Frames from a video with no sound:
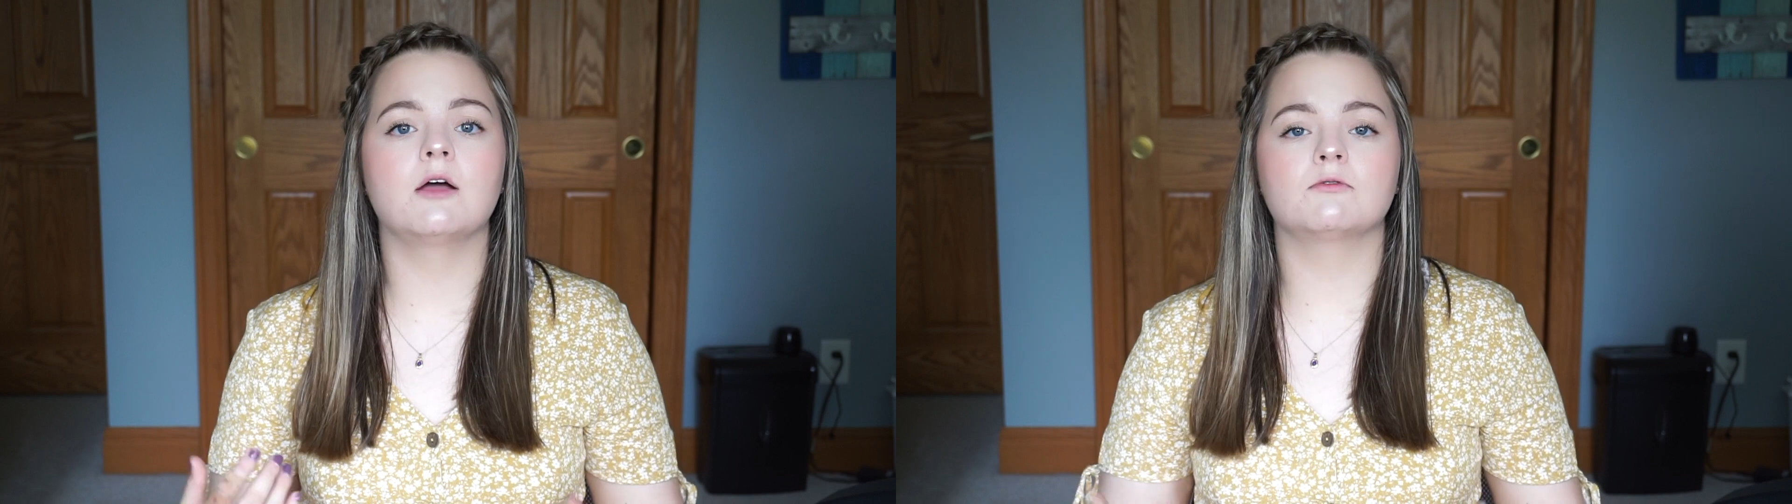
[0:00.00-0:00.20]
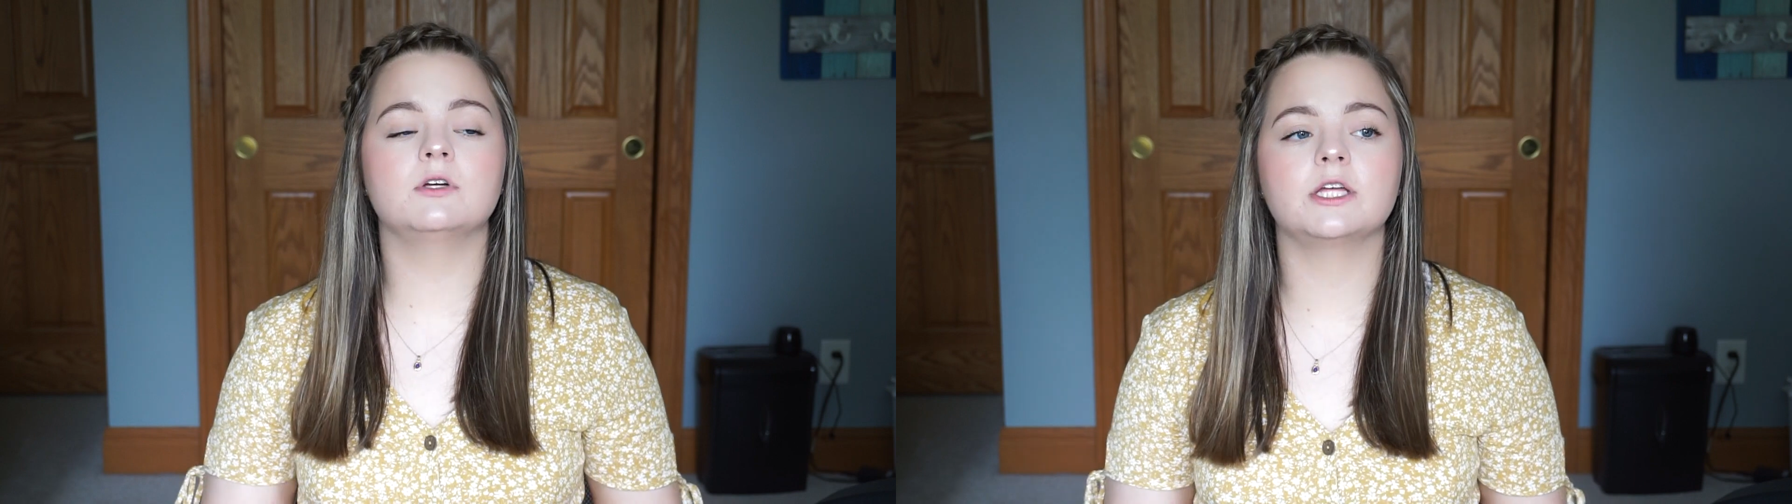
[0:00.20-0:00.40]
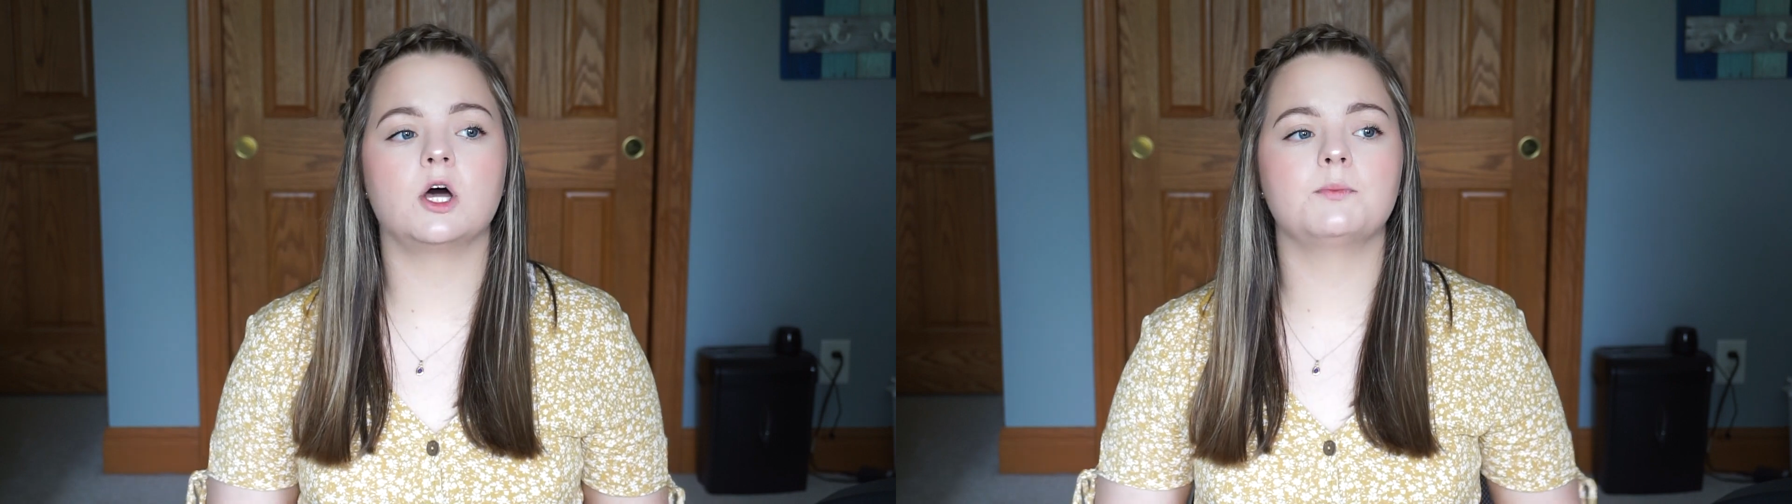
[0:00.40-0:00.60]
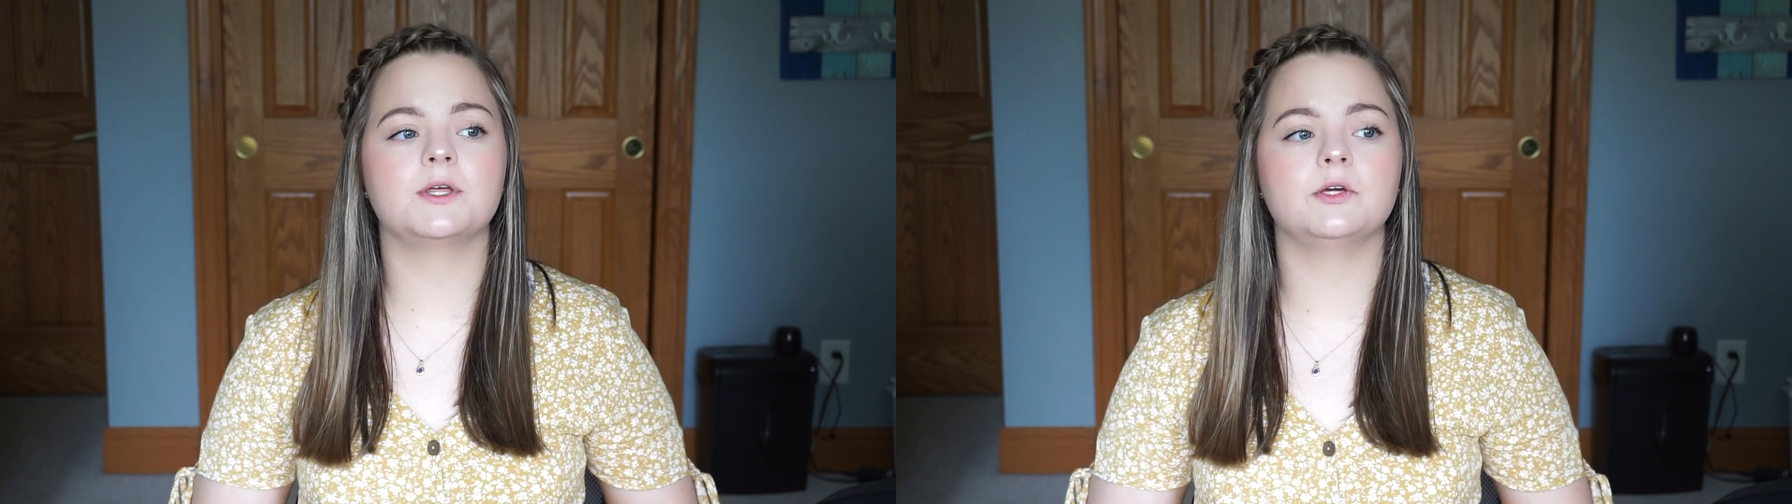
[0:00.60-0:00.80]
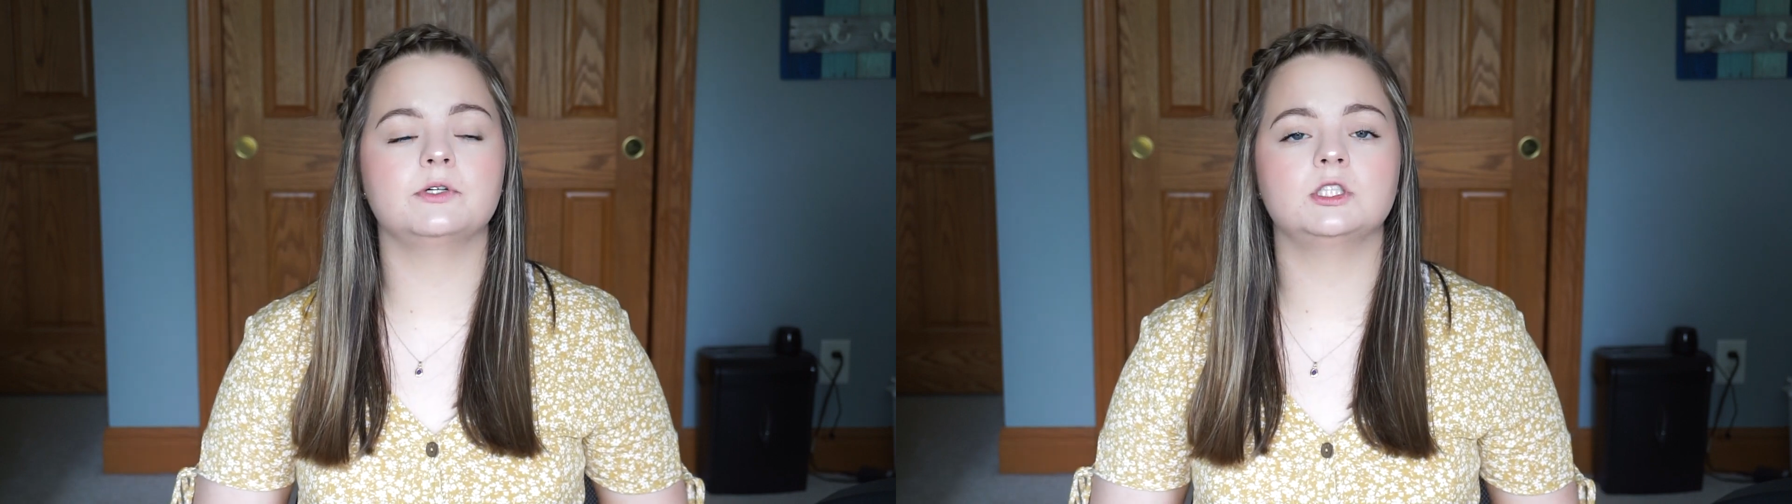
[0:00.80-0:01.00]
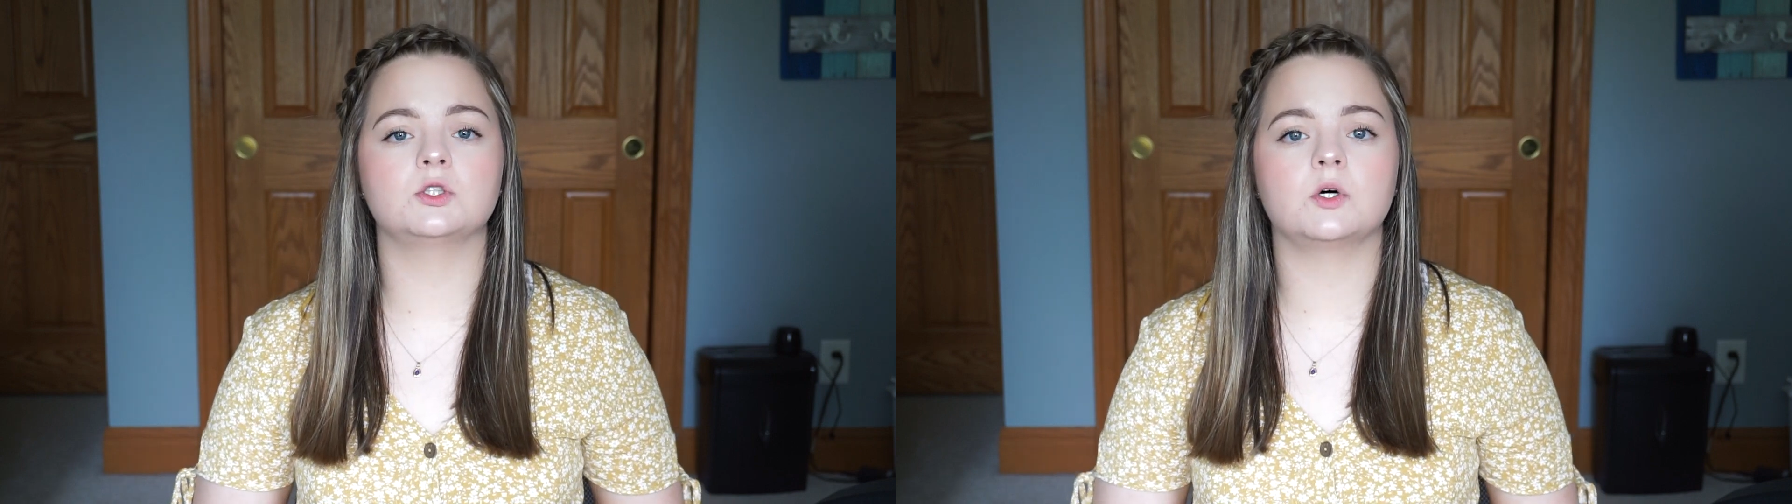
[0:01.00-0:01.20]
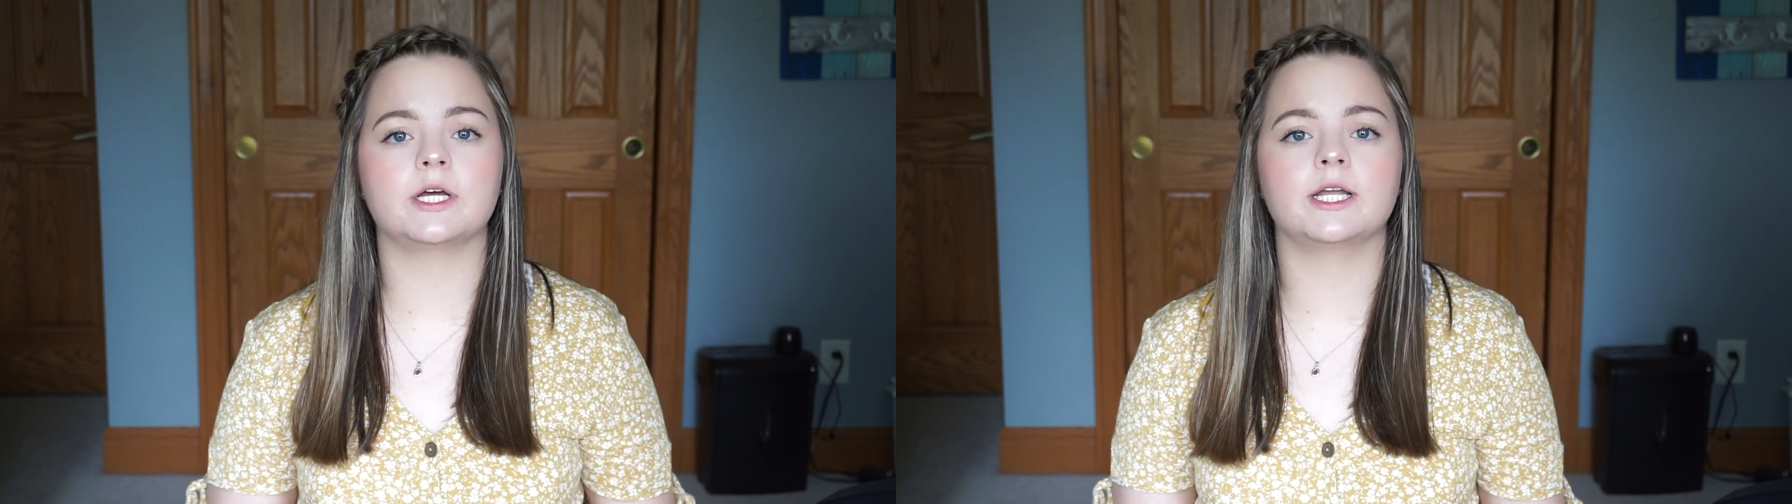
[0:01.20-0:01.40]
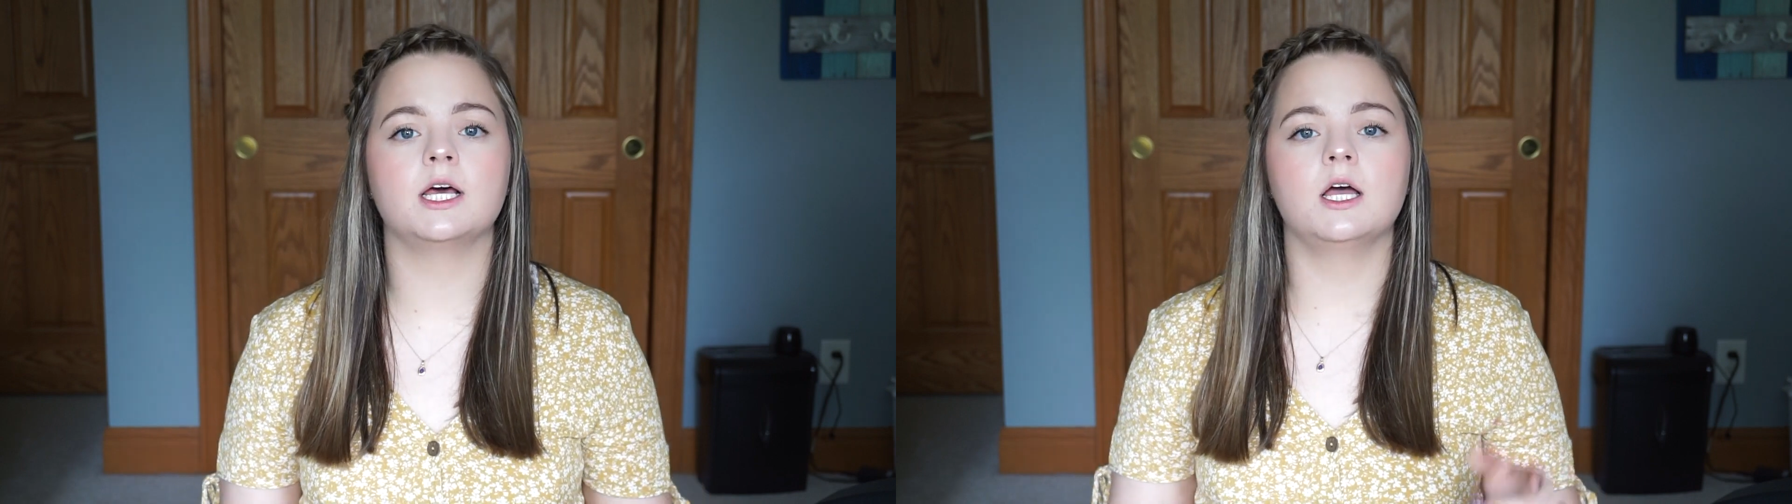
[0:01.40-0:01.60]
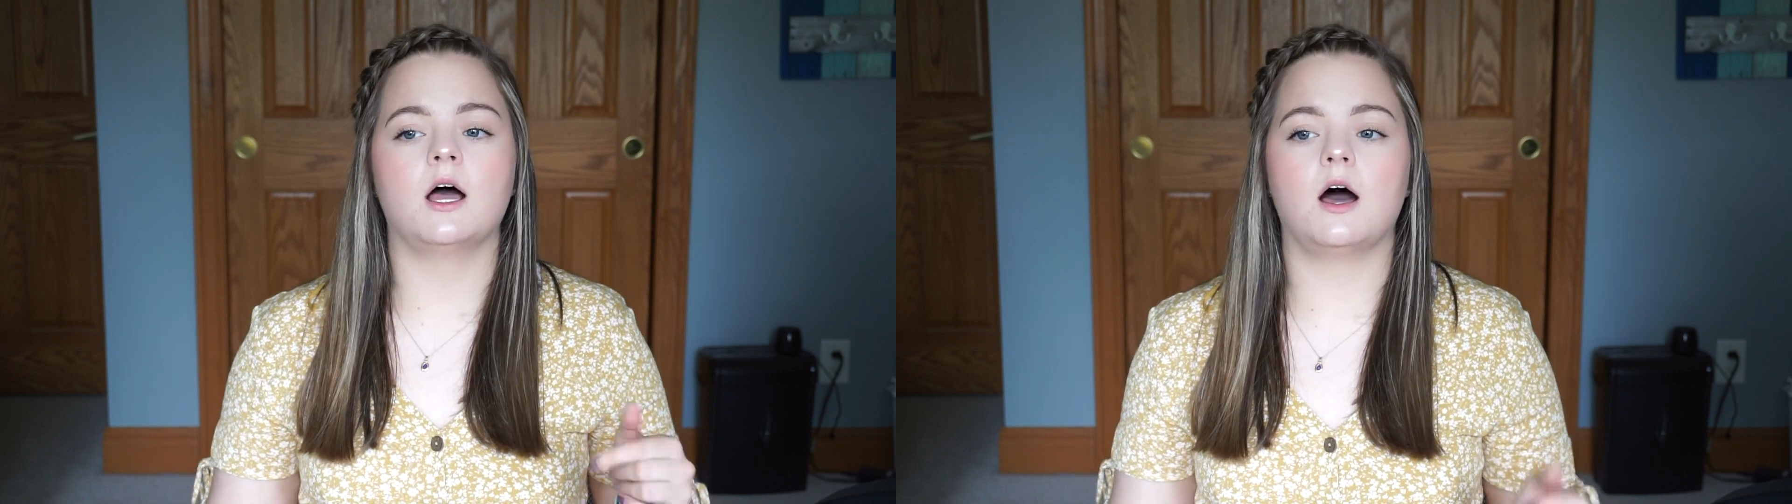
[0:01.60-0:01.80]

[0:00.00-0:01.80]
Really hope that you enjoyed,